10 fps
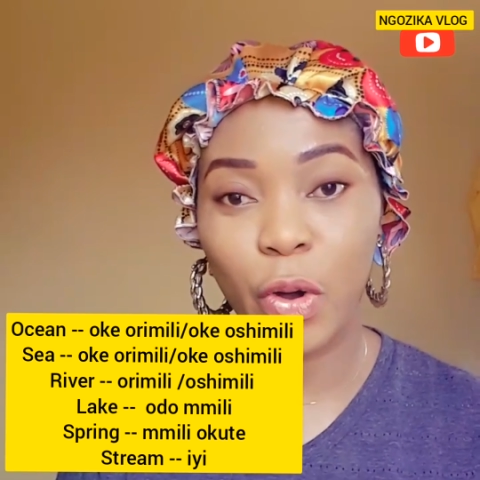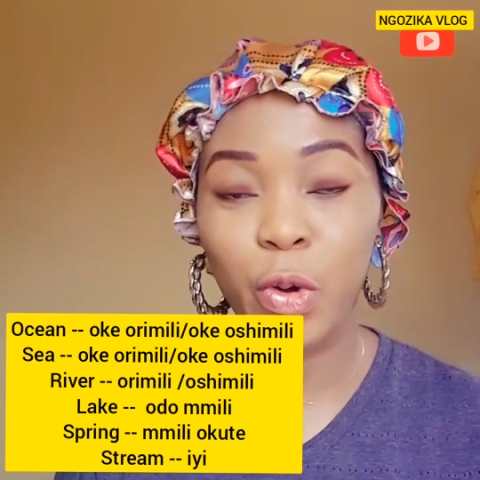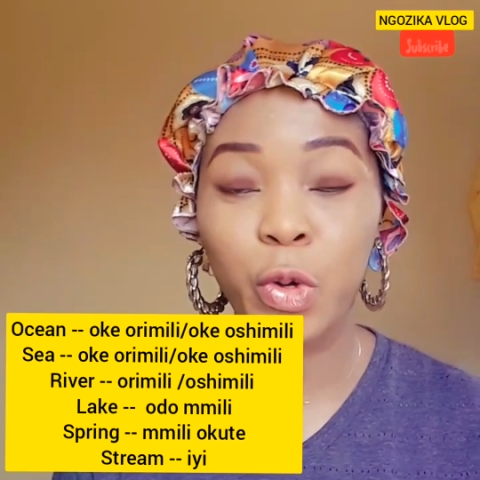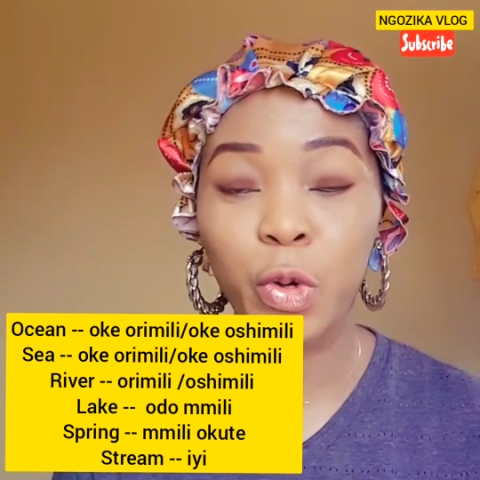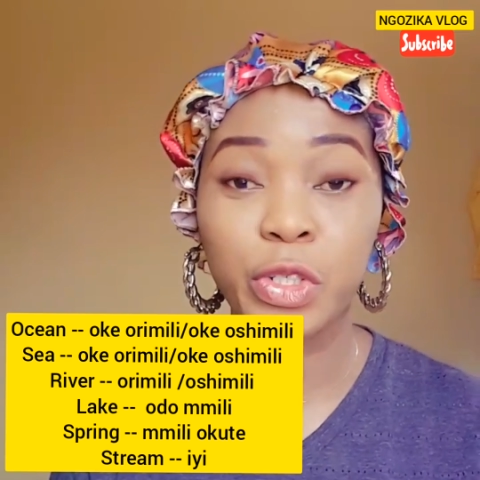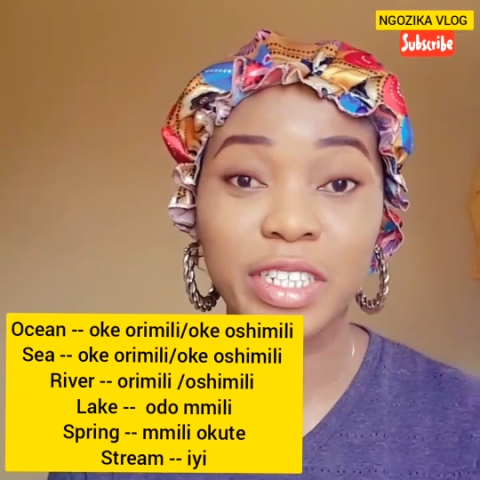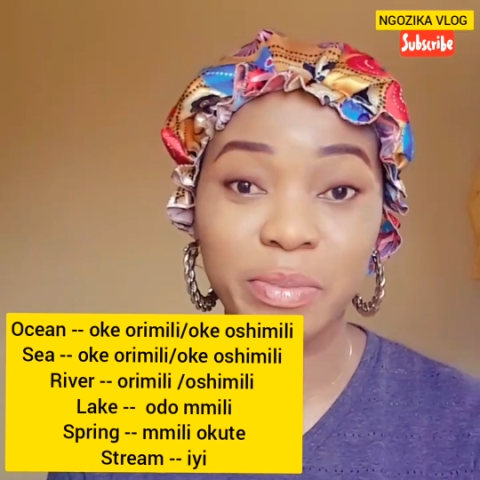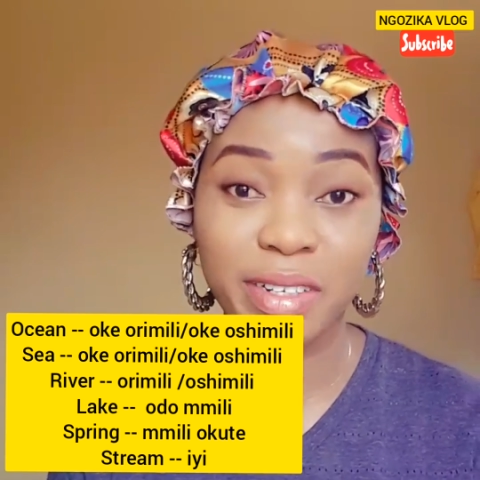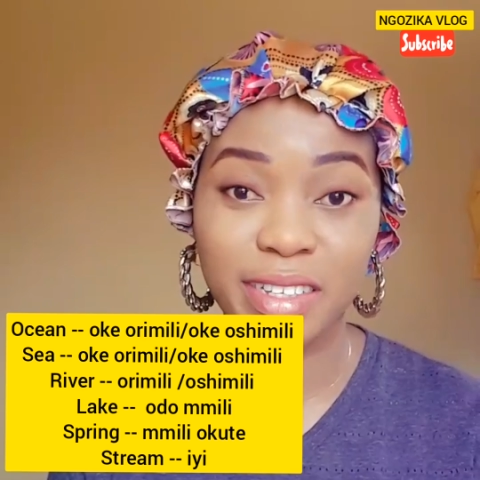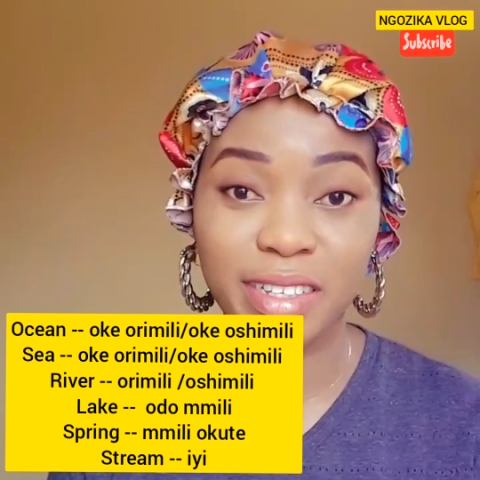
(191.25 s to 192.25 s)

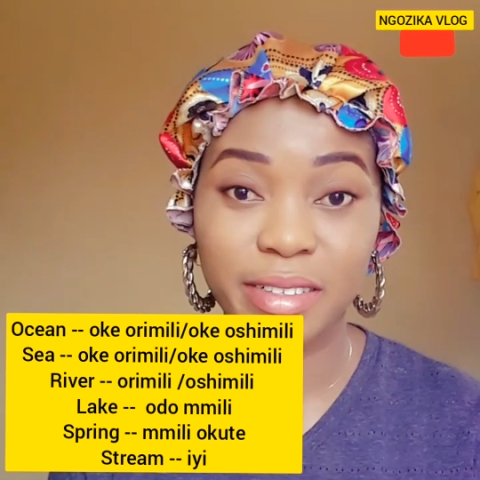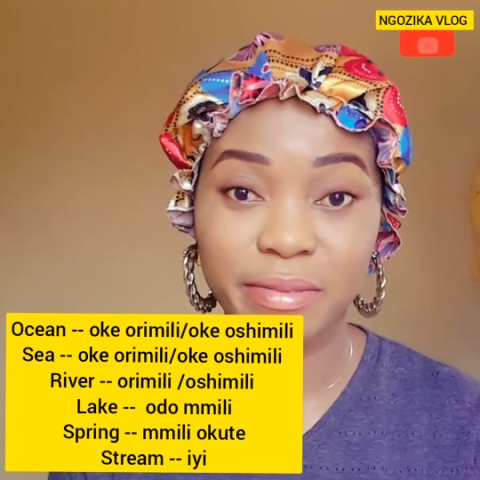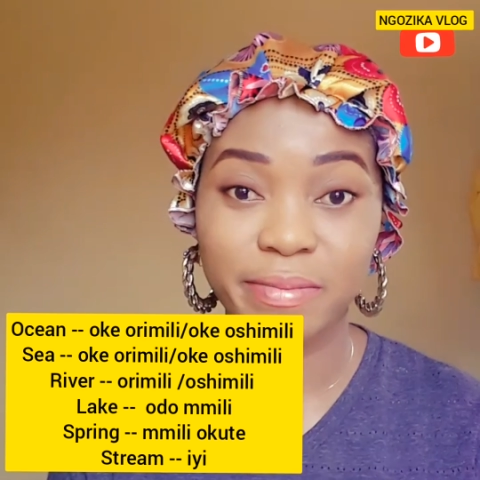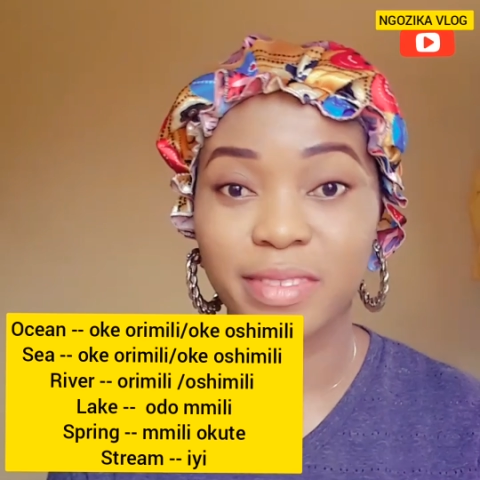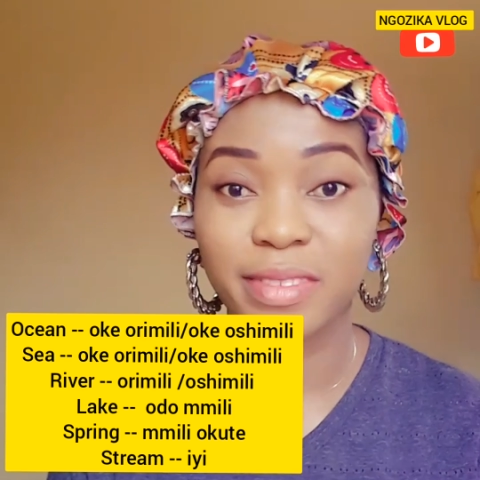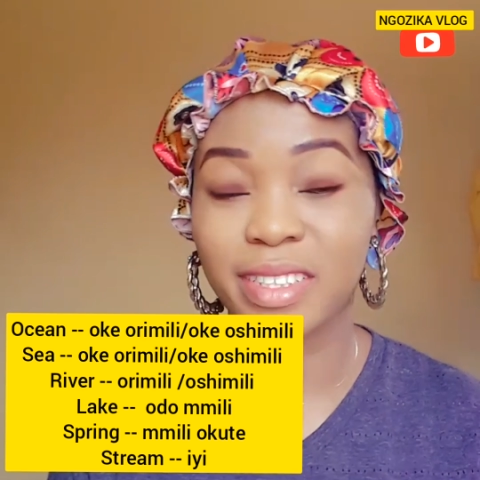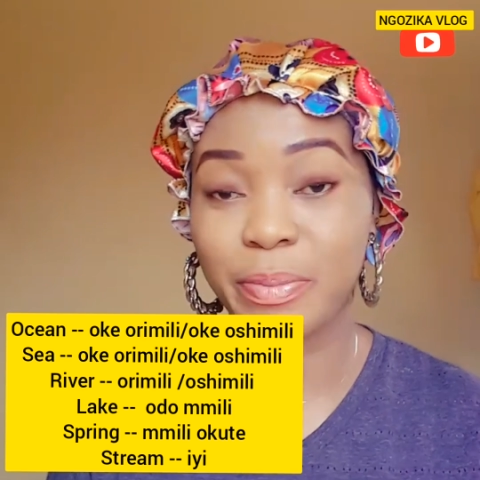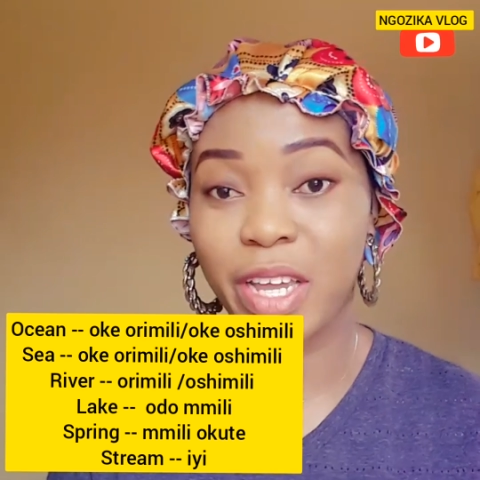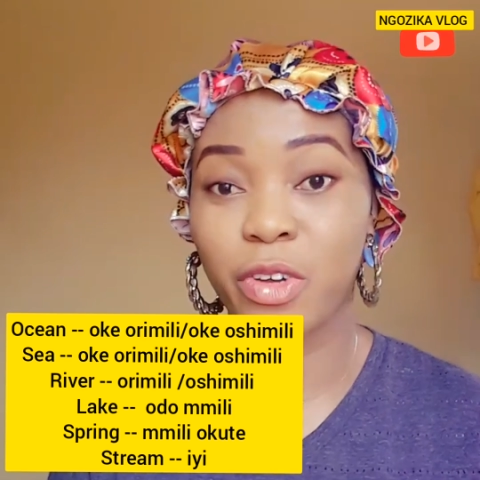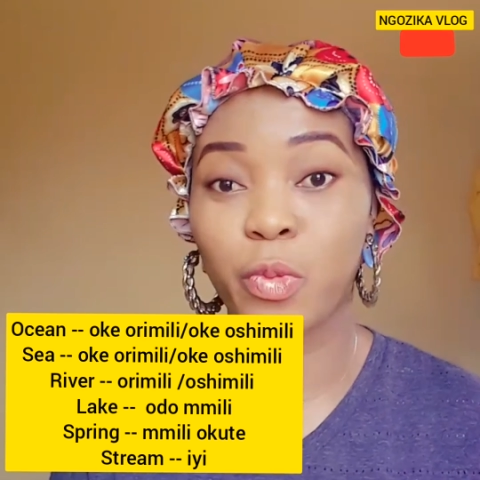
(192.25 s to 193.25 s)
Oshimili, depending
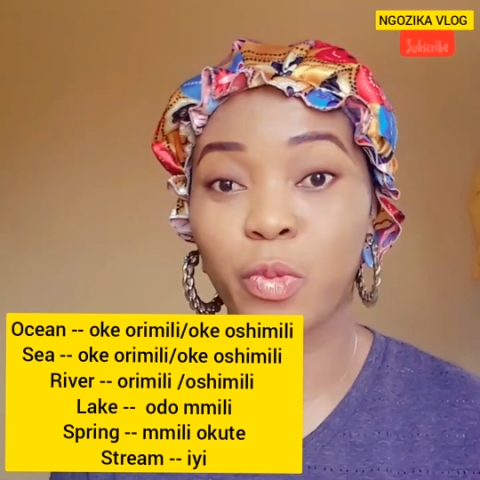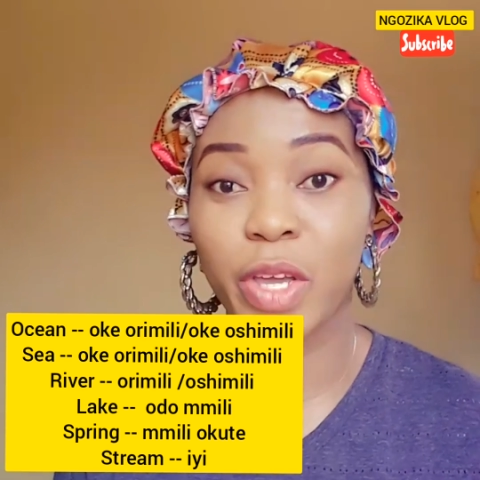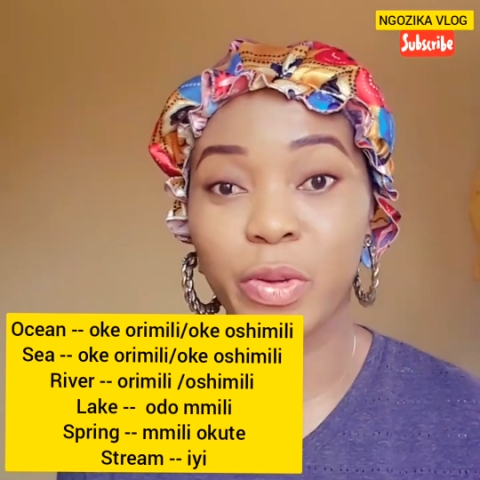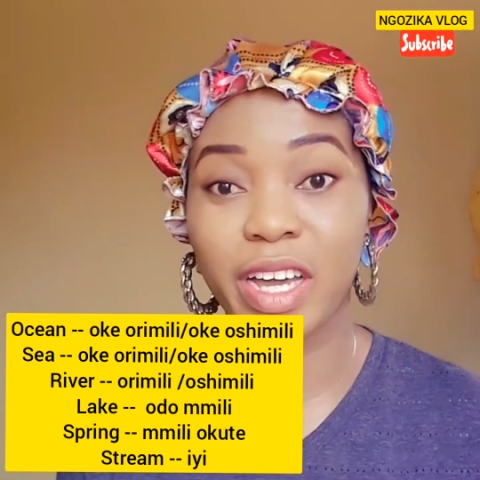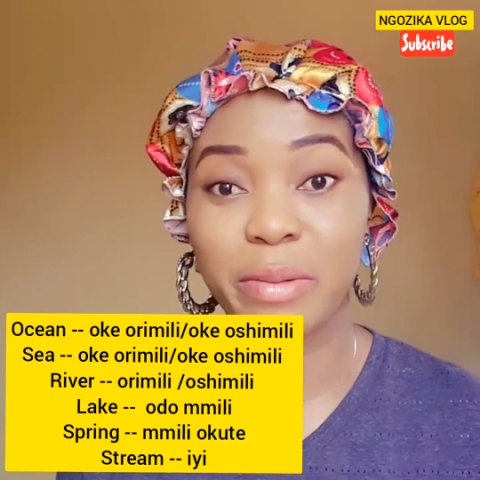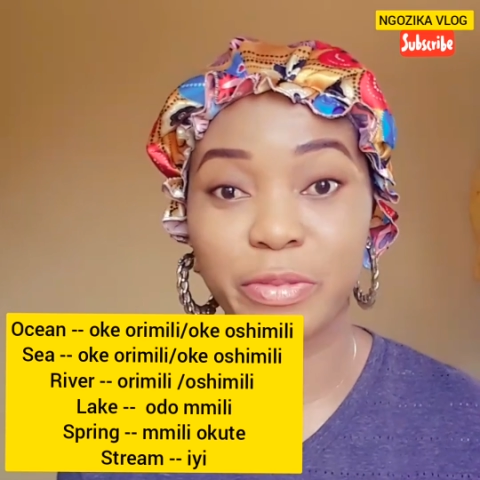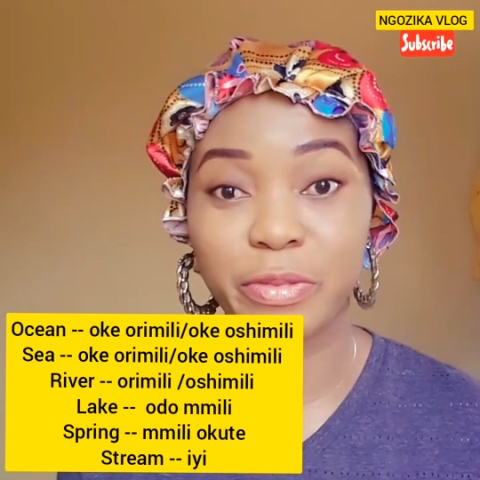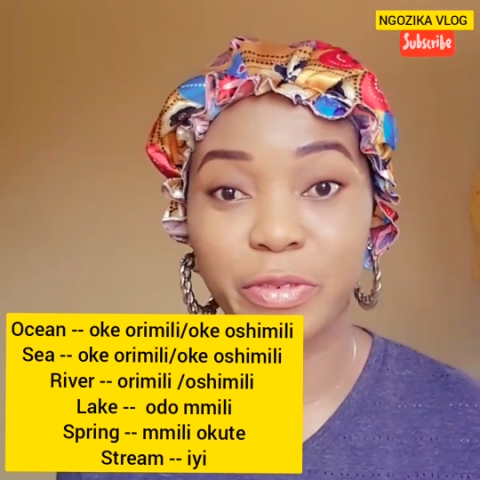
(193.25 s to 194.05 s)
on where you come from.